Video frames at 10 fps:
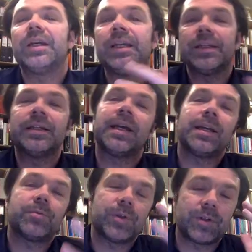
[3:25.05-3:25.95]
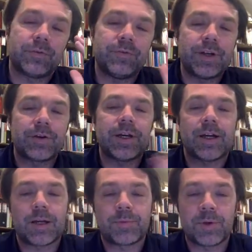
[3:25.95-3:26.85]
indicate with a very
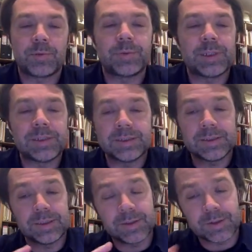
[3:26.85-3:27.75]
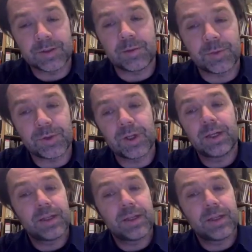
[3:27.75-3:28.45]
high probability that this number